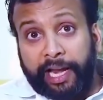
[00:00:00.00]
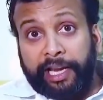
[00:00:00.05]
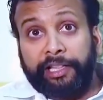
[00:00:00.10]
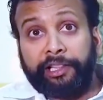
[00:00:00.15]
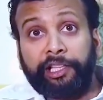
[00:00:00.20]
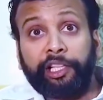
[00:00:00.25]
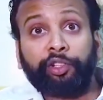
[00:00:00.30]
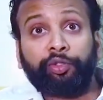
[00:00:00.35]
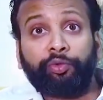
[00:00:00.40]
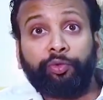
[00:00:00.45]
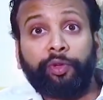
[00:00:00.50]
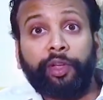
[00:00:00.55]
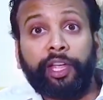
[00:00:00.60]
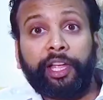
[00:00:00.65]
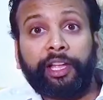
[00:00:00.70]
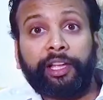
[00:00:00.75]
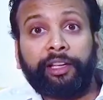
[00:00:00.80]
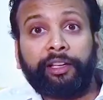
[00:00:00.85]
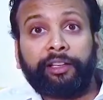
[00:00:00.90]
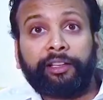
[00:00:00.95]
and in this
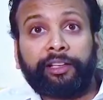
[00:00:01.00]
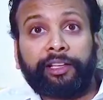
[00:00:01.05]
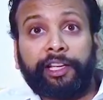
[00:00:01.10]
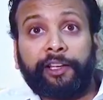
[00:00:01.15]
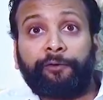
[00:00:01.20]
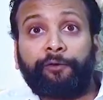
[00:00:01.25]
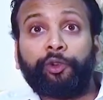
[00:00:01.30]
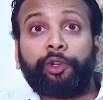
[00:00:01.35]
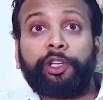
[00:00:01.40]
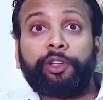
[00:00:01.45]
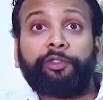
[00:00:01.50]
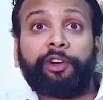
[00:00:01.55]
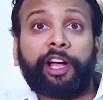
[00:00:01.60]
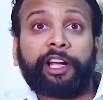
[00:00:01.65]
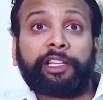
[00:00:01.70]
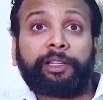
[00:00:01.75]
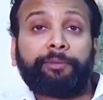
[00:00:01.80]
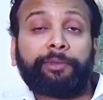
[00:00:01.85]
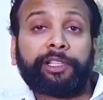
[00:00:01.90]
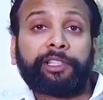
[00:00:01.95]
way, if you
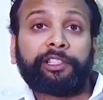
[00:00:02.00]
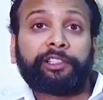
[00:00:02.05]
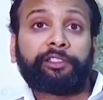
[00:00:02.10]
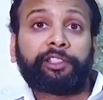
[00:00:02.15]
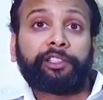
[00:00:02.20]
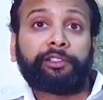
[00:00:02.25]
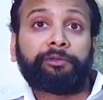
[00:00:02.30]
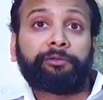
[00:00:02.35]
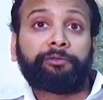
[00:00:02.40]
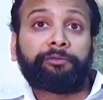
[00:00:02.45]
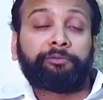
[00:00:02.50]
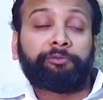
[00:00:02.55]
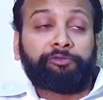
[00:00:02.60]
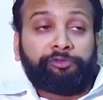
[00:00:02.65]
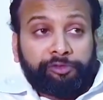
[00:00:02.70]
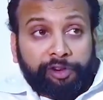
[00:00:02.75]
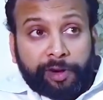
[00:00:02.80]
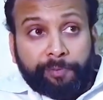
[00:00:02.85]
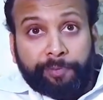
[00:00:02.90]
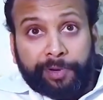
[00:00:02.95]
divide the business
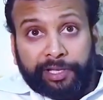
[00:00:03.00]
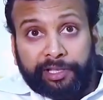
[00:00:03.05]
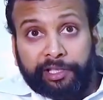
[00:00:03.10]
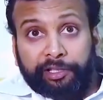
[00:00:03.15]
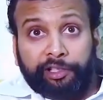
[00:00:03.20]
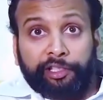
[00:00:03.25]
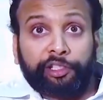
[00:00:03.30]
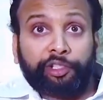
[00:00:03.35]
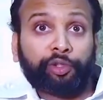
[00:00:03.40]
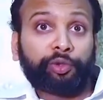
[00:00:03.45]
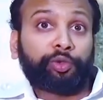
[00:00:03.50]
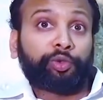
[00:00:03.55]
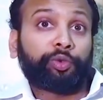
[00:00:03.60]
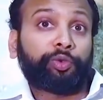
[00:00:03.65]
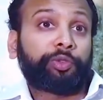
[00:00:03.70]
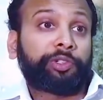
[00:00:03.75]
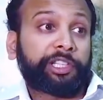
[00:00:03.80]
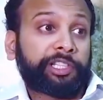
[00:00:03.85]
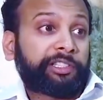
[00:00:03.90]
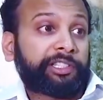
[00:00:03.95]
in one business into
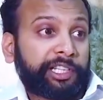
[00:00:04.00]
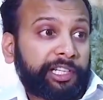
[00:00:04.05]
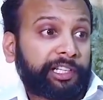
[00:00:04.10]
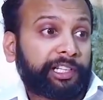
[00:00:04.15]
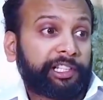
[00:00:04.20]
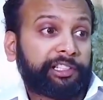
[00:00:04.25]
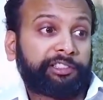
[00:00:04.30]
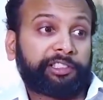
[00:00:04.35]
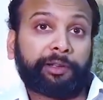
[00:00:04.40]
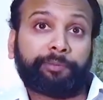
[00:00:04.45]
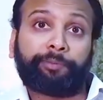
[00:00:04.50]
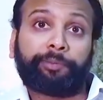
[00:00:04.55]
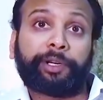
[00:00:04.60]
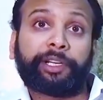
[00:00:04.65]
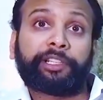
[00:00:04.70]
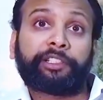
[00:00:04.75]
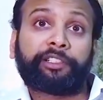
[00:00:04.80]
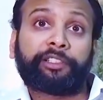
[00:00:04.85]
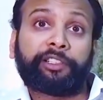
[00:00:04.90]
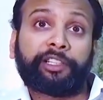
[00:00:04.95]
two distinctly
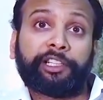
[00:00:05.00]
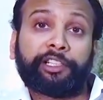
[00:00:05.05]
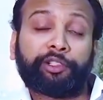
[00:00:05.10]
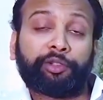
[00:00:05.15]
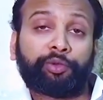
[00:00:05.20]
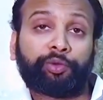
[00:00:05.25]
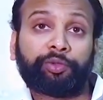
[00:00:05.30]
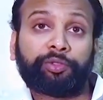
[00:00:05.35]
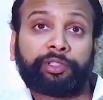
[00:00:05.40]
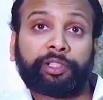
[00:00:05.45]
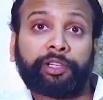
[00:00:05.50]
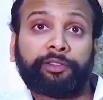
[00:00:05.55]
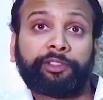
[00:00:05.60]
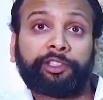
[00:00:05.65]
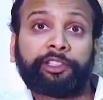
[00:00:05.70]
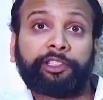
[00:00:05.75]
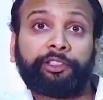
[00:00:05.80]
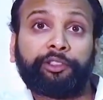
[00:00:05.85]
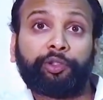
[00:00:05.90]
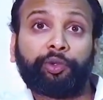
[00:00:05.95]
separate into two
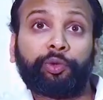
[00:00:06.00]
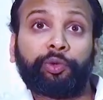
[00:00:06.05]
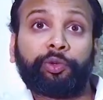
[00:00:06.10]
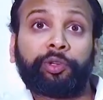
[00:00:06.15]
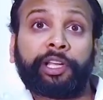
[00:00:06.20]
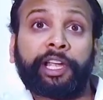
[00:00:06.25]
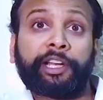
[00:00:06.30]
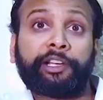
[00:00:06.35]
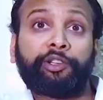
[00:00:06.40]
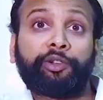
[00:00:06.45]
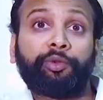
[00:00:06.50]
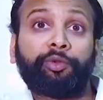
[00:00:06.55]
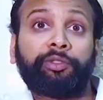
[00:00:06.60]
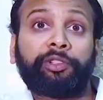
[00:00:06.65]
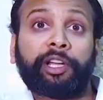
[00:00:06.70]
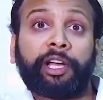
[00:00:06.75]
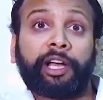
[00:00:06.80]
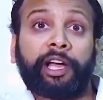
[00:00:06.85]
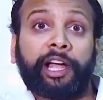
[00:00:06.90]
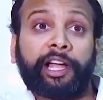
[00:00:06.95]
services, you can
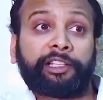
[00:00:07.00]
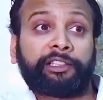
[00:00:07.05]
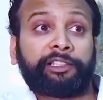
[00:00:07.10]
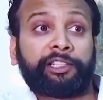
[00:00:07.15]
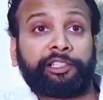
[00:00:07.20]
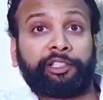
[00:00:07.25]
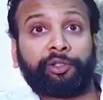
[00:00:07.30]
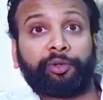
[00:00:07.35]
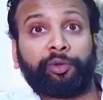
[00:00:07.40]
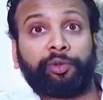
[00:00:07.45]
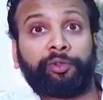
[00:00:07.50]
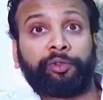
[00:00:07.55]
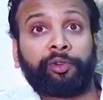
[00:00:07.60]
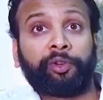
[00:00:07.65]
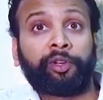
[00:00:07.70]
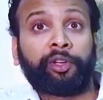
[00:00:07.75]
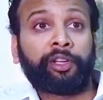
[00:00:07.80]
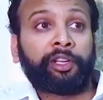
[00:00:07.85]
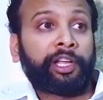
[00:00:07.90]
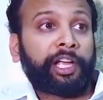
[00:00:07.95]
use the higher
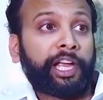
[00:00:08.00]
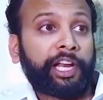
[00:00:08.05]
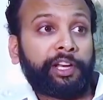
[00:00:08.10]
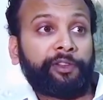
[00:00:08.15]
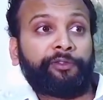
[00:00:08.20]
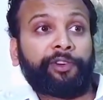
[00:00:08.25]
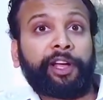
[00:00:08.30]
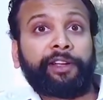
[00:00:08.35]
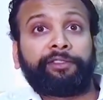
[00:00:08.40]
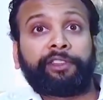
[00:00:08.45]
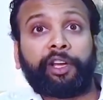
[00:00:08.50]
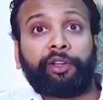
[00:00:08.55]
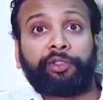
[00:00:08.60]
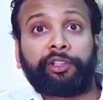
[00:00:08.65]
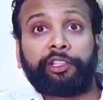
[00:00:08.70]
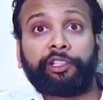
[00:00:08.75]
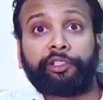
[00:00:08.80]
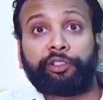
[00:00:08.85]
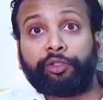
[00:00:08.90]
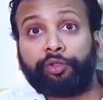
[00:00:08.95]
threshold,
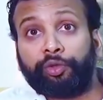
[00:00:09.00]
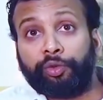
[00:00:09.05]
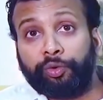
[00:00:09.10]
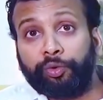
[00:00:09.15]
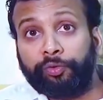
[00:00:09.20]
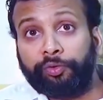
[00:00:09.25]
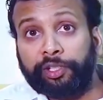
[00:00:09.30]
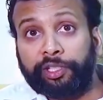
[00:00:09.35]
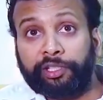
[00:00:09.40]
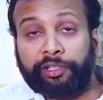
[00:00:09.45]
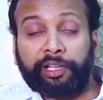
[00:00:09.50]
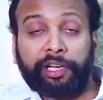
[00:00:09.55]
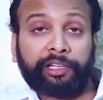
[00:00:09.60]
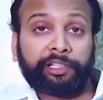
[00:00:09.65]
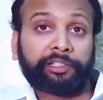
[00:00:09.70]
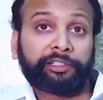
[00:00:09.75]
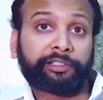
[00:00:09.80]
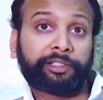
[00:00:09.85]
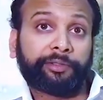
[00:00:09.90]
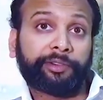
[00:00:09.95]
85,000 into 2, which is
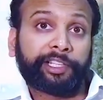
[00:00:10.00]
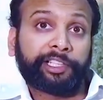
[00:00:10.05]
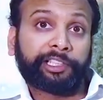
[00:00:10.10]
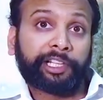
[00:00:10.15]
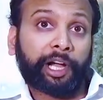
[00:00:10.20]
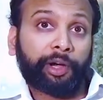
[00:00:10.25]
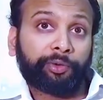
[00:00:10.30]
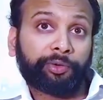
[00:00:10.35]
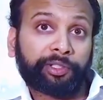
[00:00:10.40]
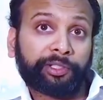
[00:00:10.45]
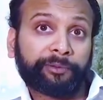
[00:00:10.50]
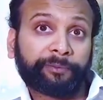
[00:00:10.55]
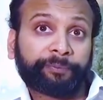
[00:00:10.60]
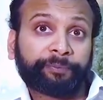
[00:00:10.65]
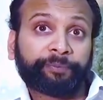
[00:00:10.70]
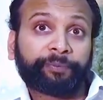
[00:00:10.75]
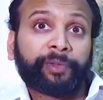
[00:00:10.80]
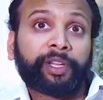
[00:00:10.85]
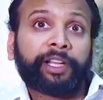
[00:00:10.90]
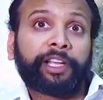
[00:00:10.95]

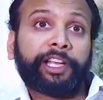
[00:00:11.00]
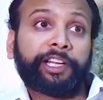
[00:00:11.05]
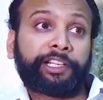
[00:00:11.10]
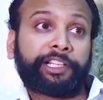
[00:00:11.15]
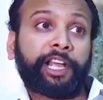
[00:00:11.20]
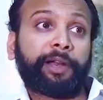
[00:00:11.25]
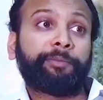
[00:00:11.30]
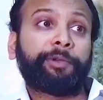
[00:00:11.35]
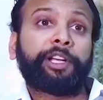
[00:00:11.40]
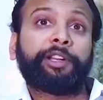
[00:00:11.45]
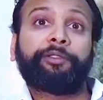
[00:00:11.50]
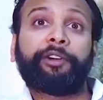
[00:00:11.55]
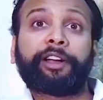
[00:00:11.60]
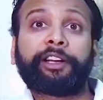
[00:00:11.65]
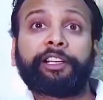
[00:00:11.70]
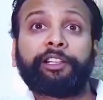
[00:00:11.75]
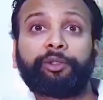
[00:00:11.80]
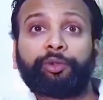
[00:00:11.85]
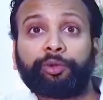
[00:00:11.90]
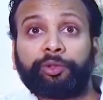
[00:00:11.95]
170,000. It can be
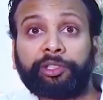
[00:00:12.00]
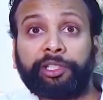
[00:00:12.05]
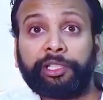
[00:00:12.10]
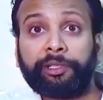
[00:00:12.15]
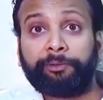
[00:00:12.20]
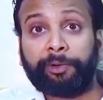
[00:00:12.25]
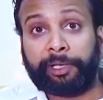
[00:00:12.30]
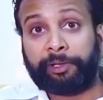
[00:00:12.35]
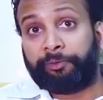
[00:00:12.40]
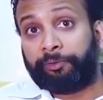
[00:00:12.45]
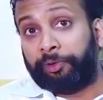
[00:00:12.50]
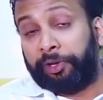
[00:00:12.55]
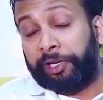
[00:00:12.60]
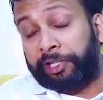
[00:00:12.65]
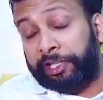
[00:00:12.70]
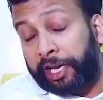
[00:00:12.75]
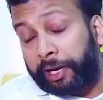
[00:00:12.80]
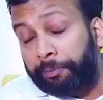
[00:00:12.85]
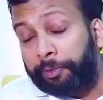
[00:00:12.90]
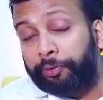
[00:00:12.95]
divided into 3, but
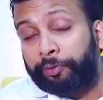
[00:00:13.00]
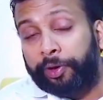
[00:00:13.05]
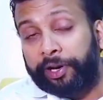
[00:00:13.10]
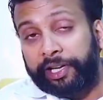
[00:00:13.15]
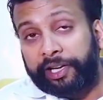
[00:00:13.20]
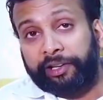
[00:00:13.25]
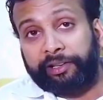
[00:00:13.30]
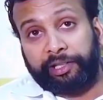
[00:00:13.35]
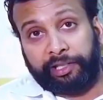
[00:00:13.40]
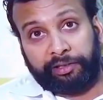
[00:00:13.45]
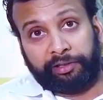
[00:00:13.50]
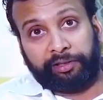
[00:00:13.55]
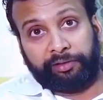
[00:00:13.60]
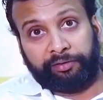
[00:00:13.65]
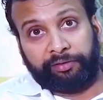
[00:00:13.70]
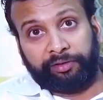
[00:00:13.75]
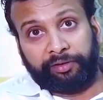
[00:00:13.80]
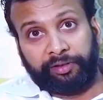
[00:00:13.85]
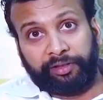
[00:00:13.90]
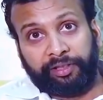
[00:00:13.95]
it can be very aggressive.